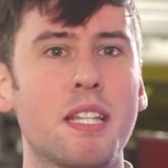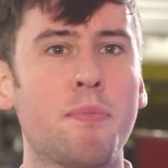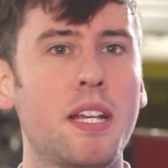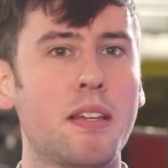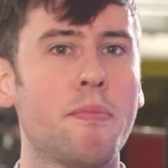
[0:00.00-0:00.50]

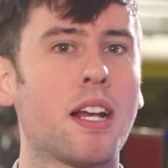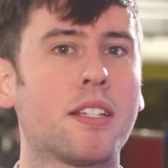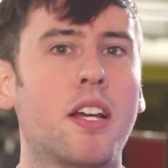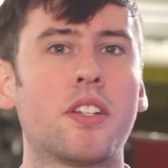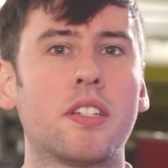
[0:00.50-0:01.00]
as PC
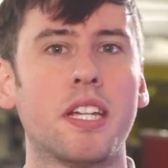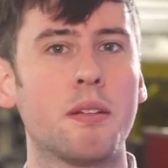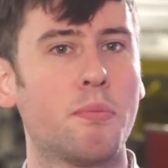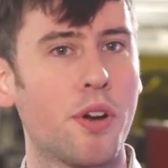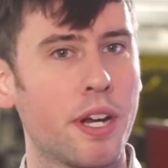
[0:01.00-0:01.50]
Mac's Sascha
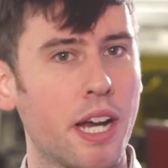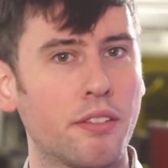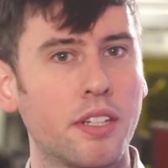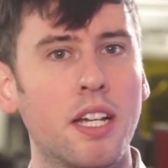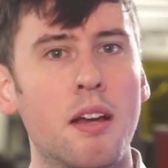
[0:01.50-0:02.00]
Segan pointed
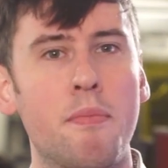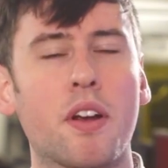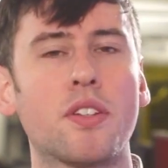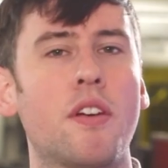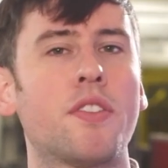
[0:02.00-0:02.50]
out,
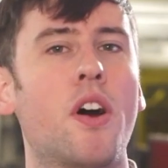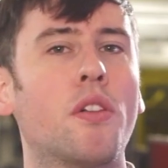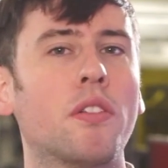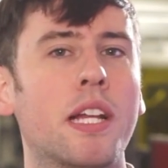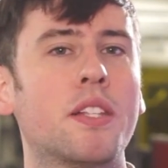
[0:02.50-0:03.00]
Microsoft's
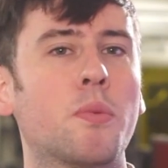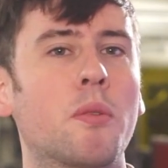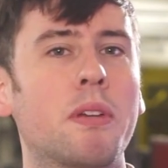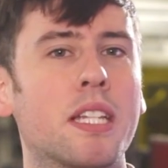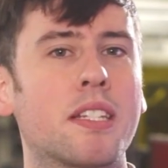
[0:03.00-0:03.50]
HoloLens
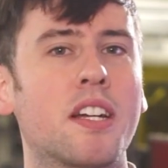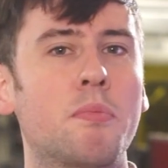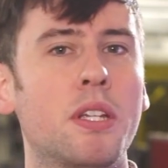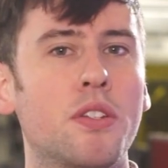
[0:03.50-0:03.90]
will be designed to be